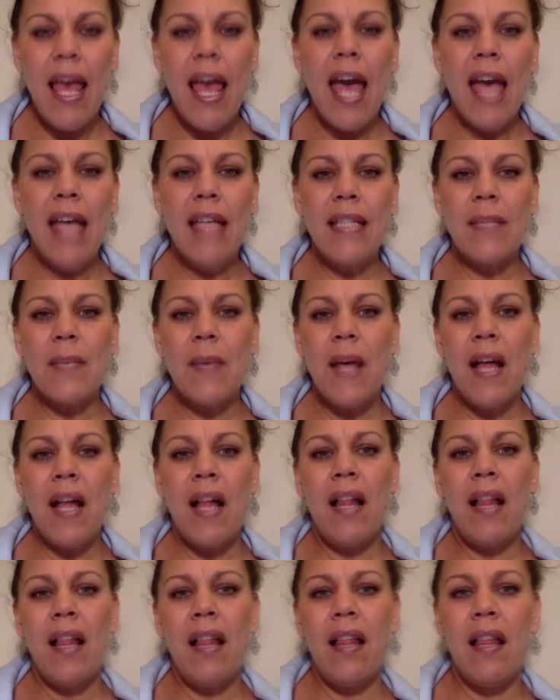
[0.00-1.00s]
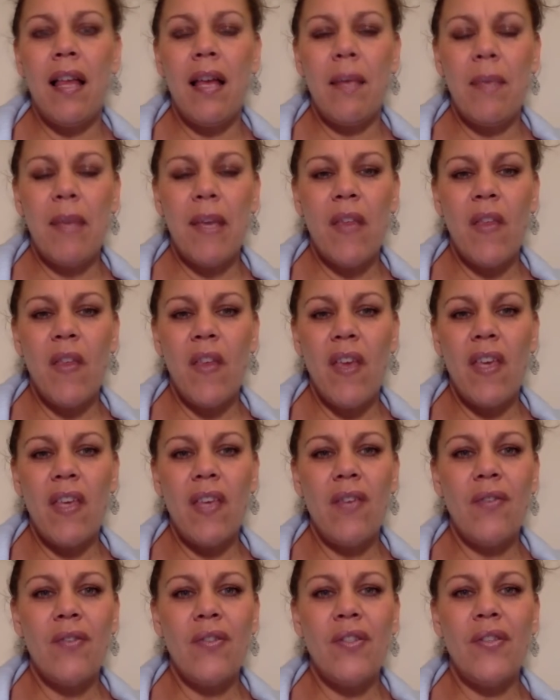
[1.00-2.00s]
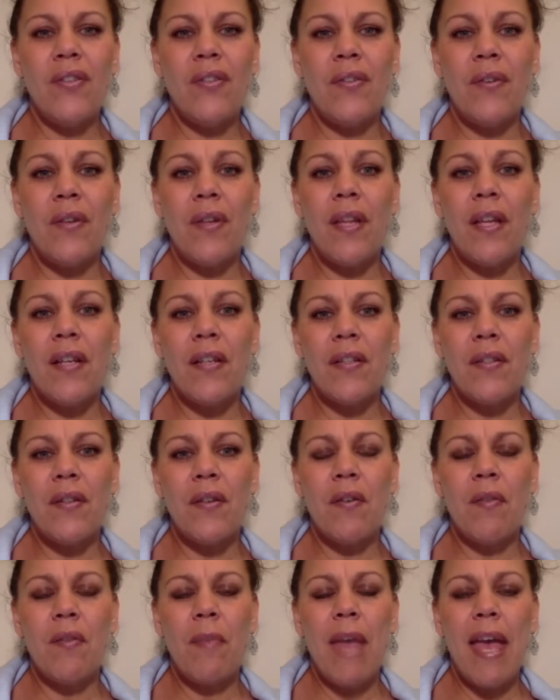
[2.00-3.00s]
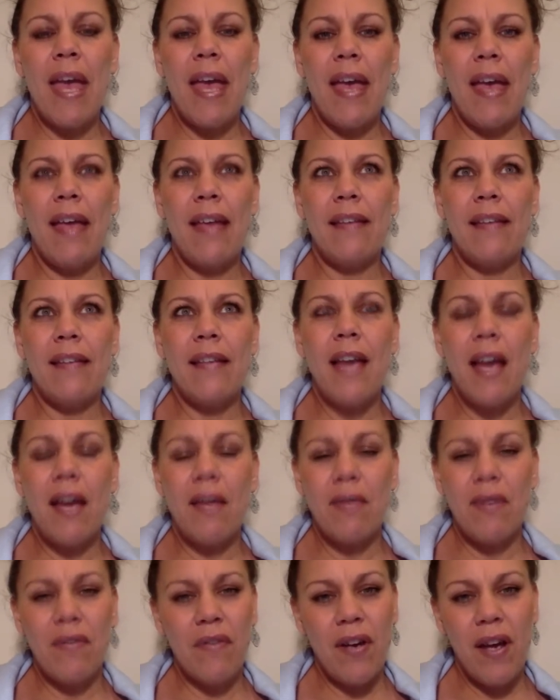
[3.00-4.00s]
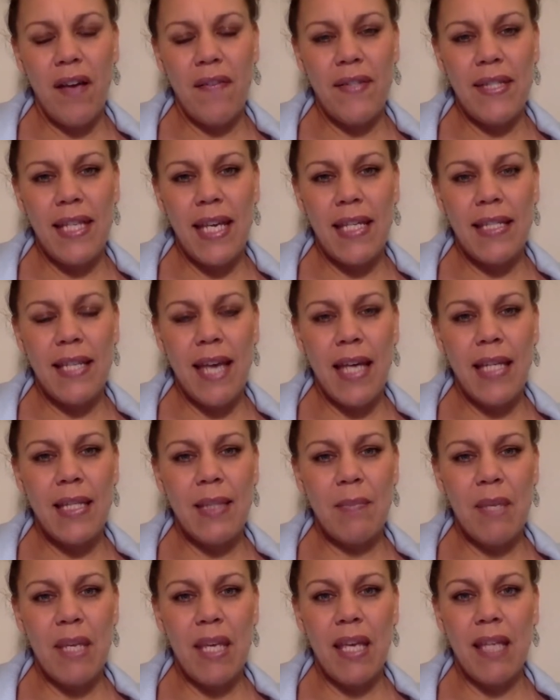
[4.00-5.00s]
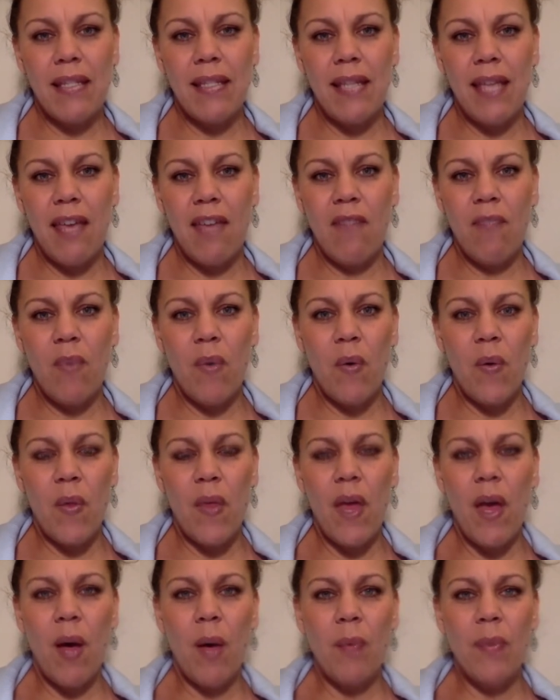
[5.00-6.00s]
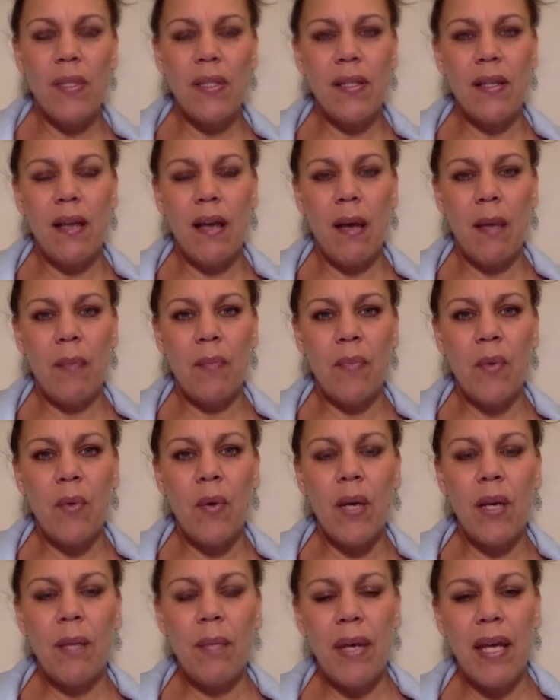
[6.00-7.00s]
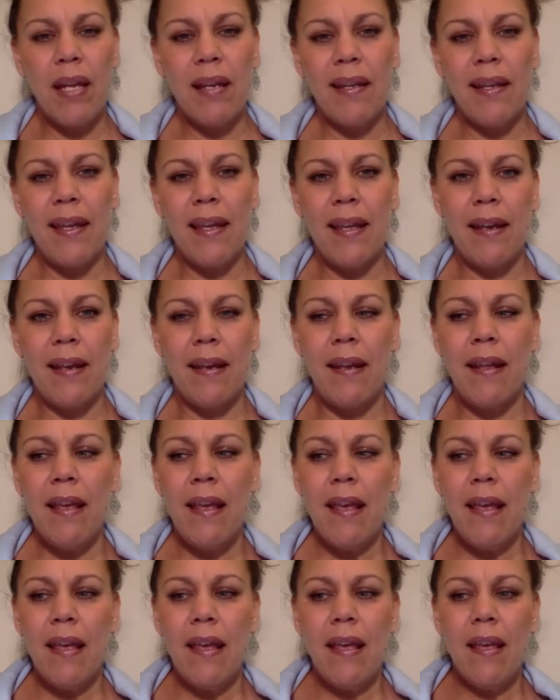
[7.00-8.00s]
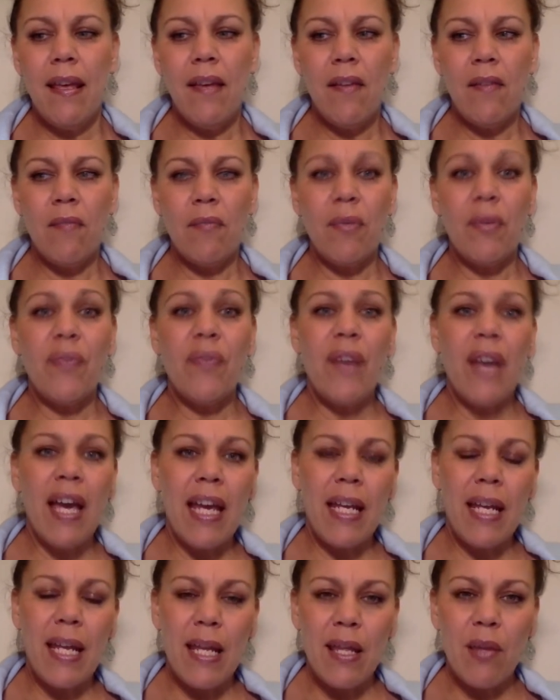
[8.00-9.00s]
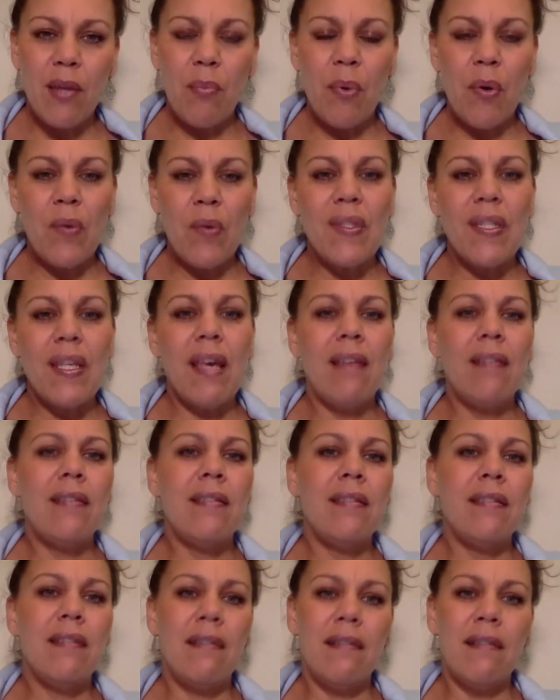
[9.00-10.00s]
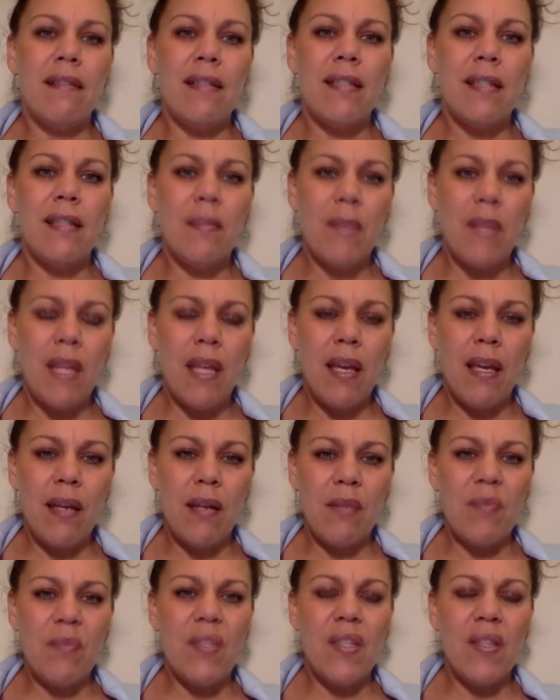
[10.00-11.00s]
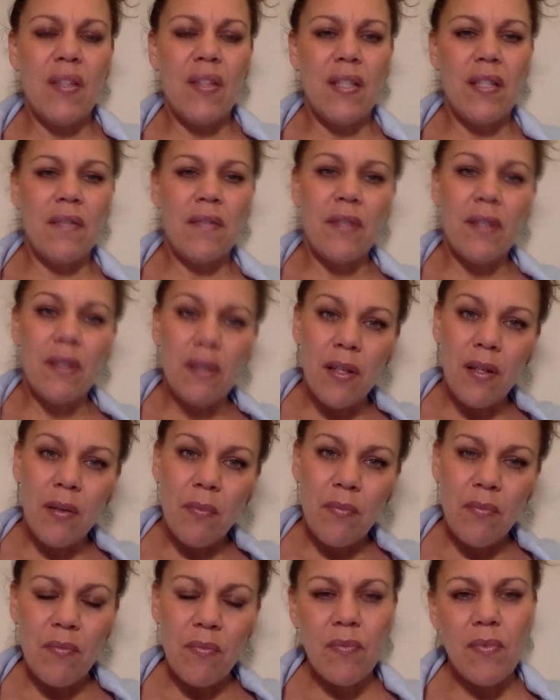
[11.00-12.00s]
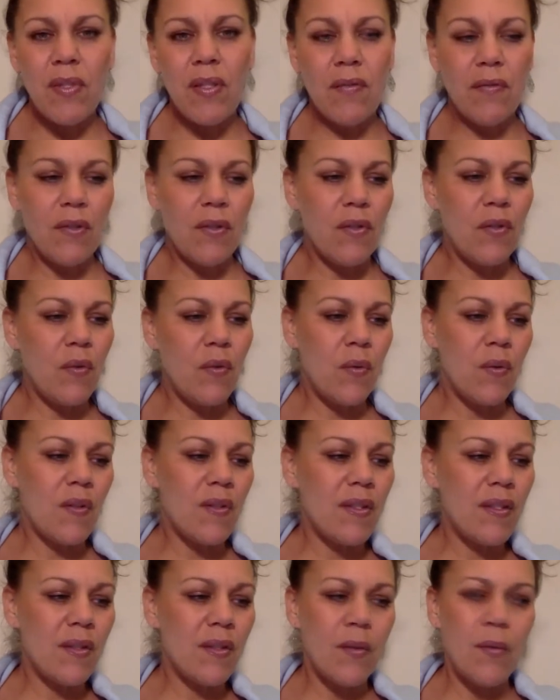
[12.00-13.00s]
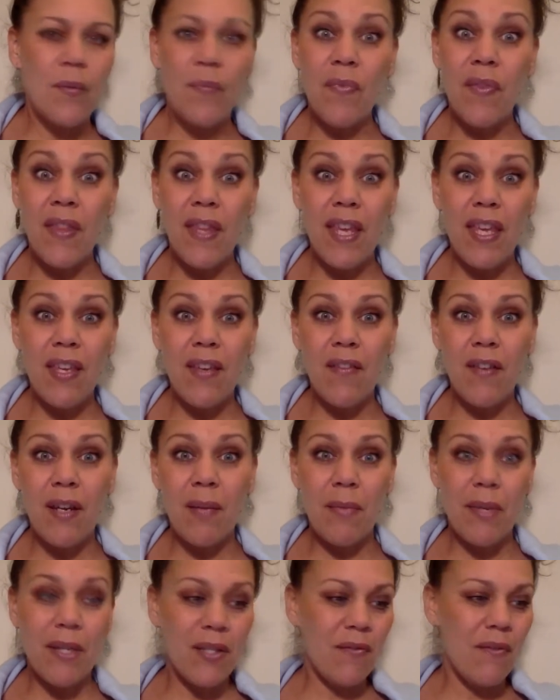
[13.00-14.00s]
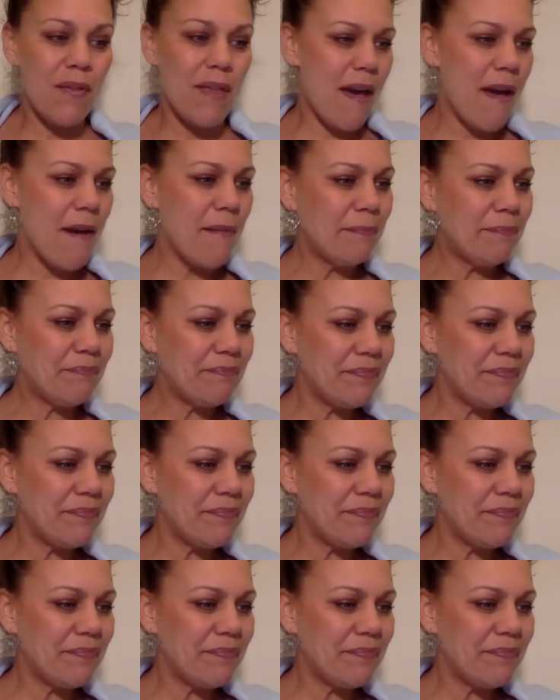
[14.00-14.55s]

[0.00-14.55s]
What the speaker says: as well a big thank you to Claresholm and High River FCSS, because they have both helped quite a bit in refining the process and some of the items on the different tools. So thank you very much for that.